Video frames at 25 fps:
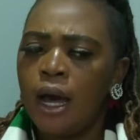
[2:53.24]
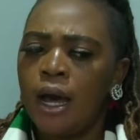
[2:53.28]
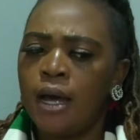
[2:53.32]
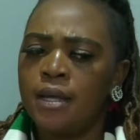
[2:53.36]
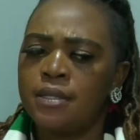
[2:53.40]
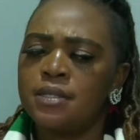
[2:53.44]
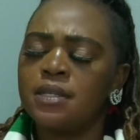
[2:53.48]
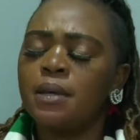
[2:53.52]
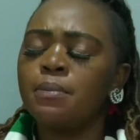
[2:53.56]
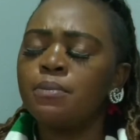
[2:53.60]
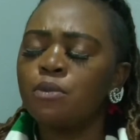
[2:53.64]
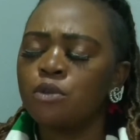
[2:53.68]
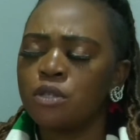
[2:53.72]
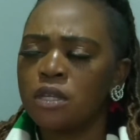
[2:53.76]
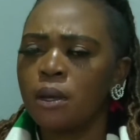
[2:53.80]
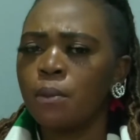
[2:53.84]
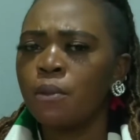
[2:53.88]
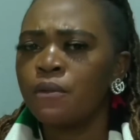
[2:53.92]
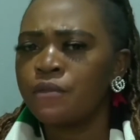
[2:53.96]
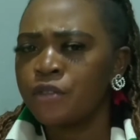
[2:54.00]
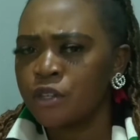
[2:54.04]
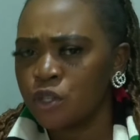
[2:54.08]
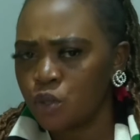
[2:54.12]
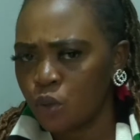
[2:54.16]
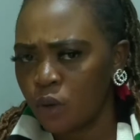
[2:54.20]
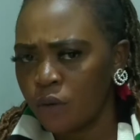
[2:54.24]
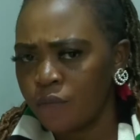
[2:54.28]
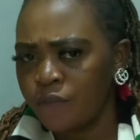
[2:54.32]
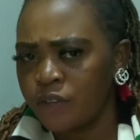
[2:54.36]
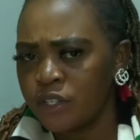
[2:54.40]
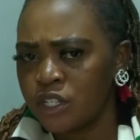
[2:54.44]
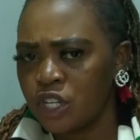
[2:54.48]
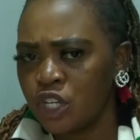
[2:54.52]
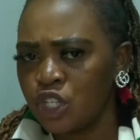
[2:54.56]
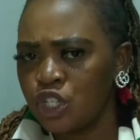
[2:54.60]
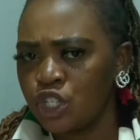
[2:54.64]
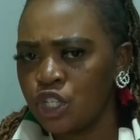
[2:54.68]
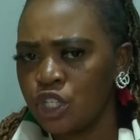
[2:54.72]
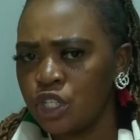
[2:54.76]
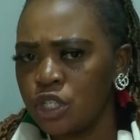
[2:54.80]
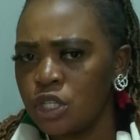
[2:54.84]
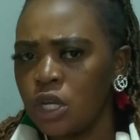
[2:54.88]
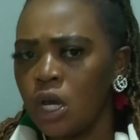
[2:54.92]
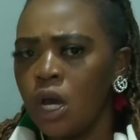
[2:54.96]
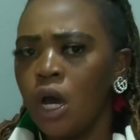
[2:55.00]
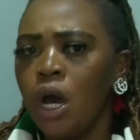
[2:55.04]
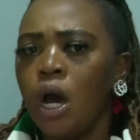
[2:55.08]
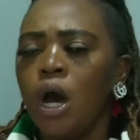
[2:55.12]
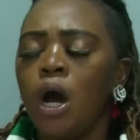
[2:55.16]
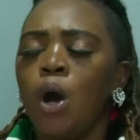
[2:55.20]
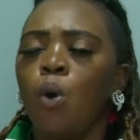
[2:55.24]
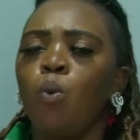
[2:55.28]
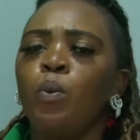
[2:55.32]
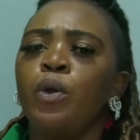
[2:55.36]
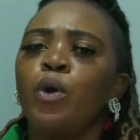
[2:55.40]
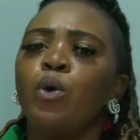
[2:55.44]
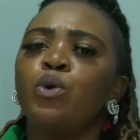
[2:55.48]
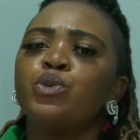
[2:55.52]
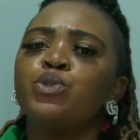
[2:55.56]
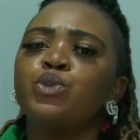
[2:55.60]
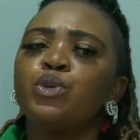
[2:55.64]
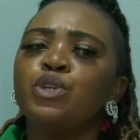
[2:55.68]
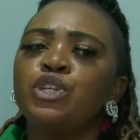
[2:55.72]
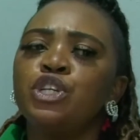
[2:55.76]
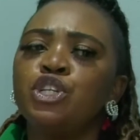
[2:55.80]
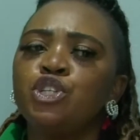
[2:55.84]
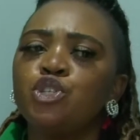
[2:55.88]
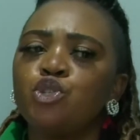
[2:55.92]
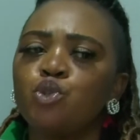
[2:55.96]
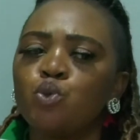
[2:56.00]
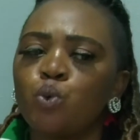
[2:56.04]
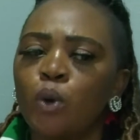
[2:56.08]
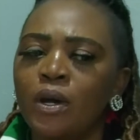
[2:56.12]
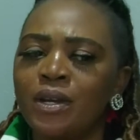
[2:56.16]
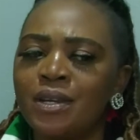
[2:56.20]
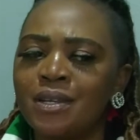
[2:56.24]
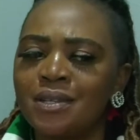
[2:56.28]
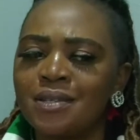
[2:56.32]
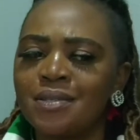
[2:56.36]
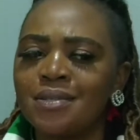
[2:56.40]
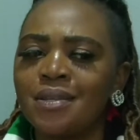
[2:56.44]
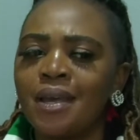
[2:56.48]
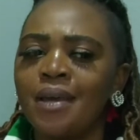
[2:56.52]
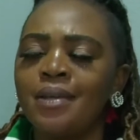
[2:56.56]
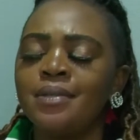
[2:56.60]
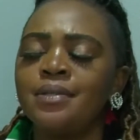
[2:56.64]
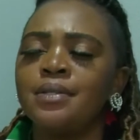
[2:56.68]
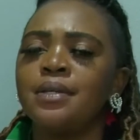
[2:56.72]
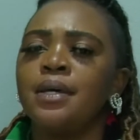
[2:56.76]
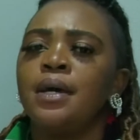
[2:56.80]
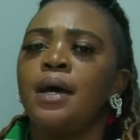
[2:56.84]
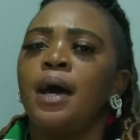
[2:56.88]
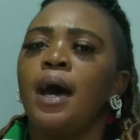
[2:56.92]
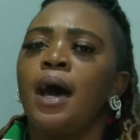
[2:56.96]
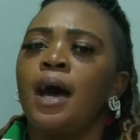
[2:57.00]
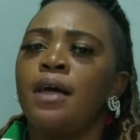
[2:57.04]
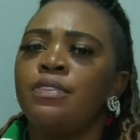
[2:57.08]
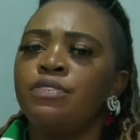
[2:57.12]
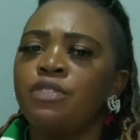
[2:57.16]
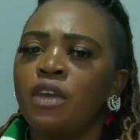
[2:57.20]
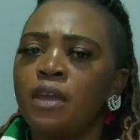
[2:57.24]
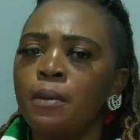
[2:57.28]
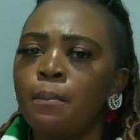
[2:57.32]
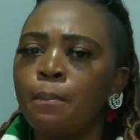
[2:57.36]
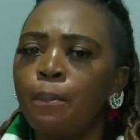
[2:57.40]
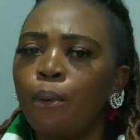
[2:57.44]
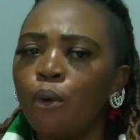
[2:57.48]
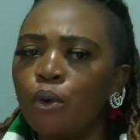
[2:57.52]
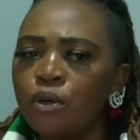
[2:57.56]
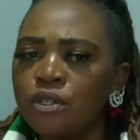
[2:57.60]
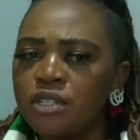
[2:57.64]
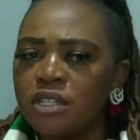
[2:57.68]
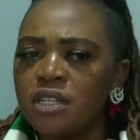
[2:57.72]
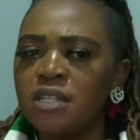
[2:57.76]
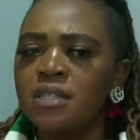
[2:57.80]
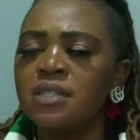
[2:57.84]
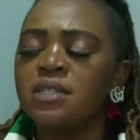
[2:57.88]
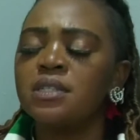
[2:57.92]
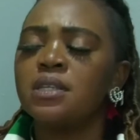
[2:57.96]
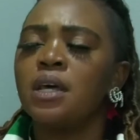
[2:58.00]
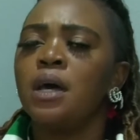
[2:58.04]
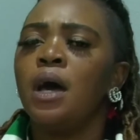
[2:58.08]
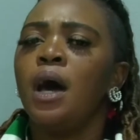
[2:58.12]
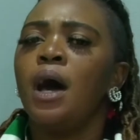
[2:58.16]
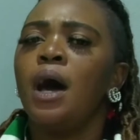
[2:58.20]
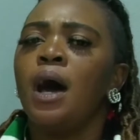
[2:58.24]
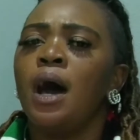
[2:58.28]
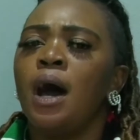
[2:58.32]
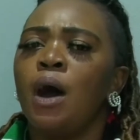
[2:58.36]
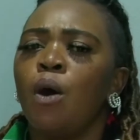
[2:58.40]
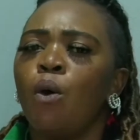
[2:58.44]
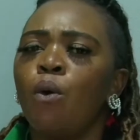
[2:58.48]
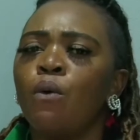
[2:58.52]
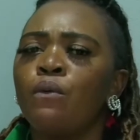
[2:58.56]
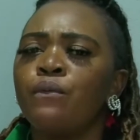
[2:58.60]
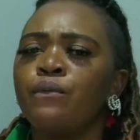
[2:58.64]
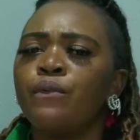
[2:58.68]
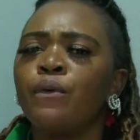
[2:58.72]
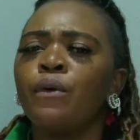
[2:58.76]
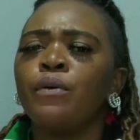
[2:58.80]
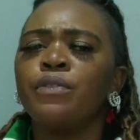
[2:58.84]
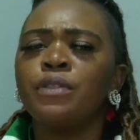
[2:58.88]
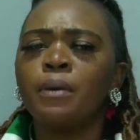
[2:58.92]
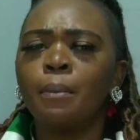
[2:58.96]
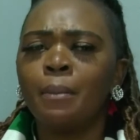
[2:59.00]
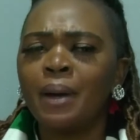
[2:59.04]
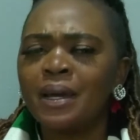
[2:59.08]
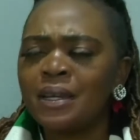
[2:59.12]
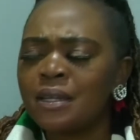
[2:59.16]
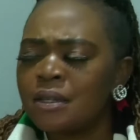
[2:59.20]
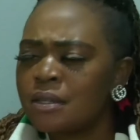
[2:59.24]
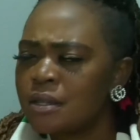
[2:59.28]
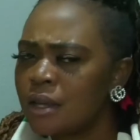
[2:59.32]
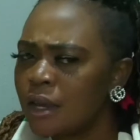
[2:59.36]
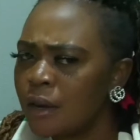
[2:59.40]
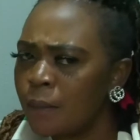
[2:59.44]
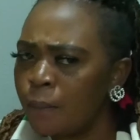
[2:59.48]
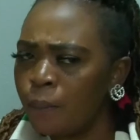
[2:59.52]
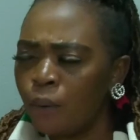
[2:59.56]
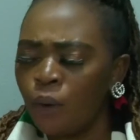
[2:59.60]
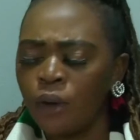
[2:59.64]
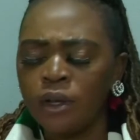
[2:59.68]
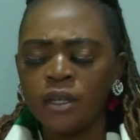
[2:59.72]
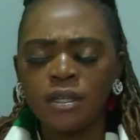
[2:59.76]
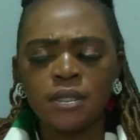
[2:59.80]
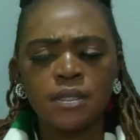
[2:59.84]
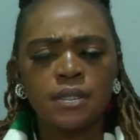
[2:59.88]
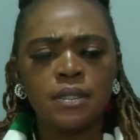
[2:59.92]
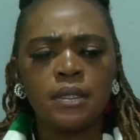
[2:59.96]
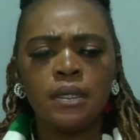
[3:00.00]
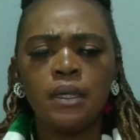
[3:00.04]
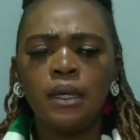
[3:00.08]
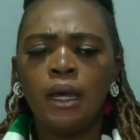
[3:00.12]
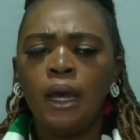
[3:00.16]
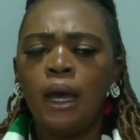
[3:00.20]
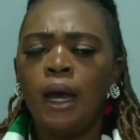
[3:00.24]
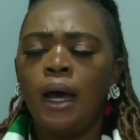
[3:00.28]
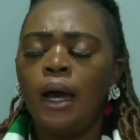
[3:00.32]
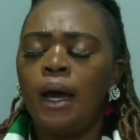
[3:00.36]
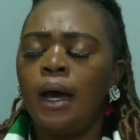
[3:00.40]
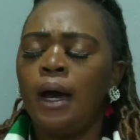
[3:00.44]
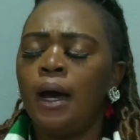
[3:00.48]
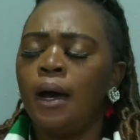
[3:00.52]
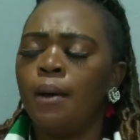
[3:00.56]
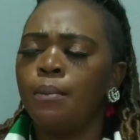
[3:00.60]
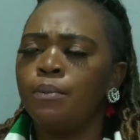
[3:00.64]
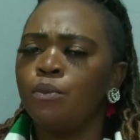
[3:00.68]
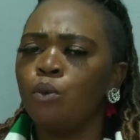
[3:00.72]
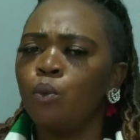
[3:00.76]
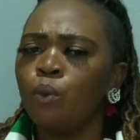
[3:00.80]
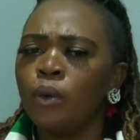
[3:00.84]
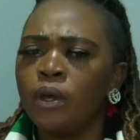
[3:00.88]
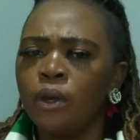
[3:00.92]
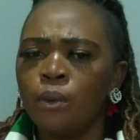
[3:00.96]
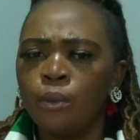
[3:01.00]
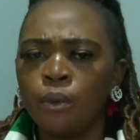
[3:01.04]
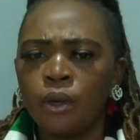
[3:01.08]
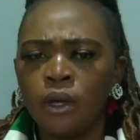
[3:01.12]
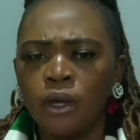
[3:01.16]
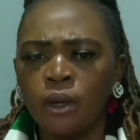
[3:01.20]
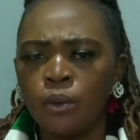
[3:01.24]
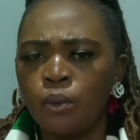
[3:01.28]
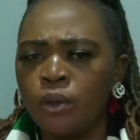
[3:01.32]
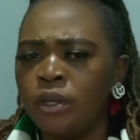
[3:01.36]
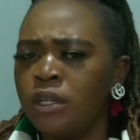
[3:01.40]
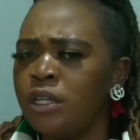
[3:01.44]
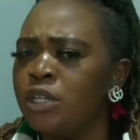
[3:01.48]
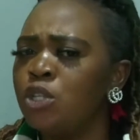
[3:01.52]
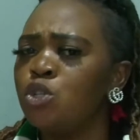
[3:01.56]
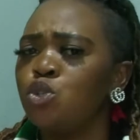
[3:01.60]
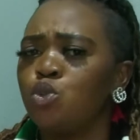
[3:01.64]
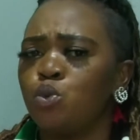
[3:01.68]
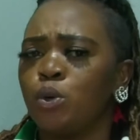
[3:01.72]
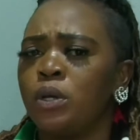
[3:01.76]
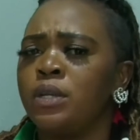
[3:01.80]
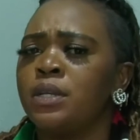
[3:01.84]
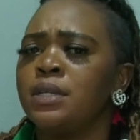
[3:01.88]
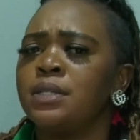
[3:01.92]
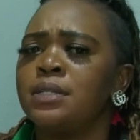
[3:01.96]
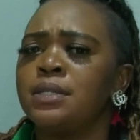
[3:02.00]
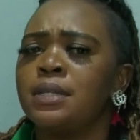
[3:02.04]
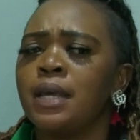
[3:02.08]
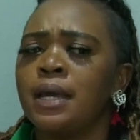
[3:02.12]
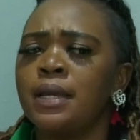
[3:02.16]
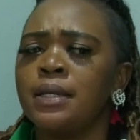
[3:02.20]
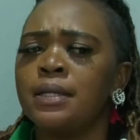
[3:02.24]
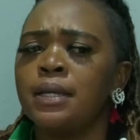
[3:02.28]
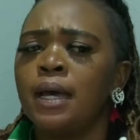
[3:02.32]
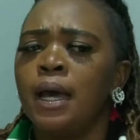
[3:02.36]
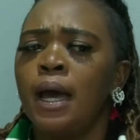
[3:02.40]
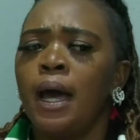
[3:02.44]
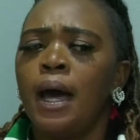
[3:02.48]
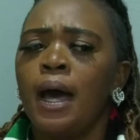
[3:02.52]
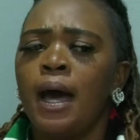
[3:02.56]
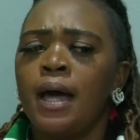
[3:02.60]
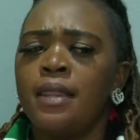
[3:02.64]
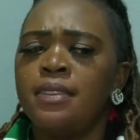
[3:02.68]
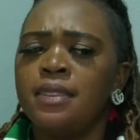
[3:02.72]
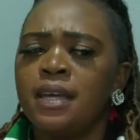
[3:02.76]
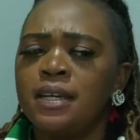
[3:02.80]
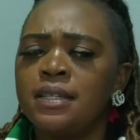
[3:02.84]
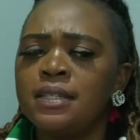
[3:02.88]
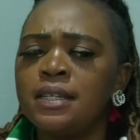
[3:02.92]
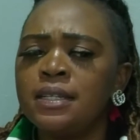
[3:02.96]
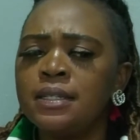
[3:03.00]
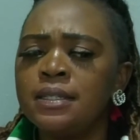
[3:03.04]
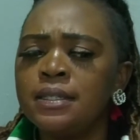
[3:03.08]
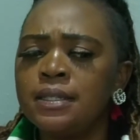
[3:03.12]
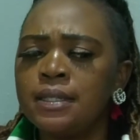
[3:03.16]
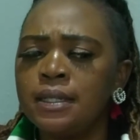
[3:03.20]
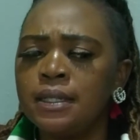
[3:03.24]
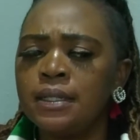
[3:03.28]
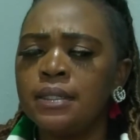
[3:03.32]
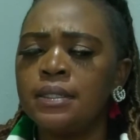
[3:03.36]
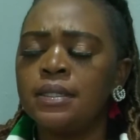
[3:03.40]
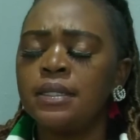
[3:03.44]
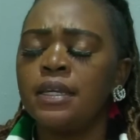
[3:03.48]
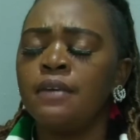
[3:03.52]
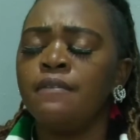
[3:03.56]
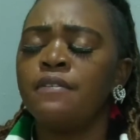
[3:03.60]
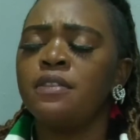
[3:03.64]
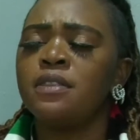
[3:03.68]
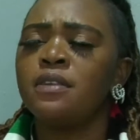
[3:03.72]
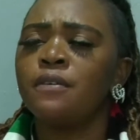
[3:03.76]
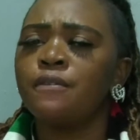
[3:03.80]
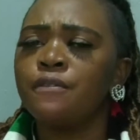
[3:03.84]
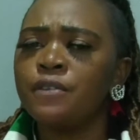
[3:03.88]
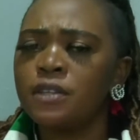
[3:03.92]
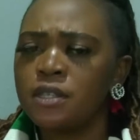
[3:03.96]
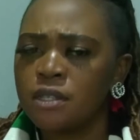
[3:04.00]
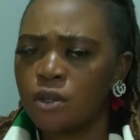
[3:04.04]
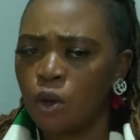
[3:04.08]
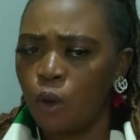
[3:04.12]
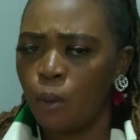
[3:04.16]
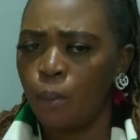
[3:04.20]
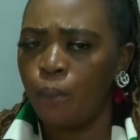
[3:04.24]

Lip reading: some of these conversations. We also need to understand the importance of the monetary policy. We need to understand that indeed even the fiscal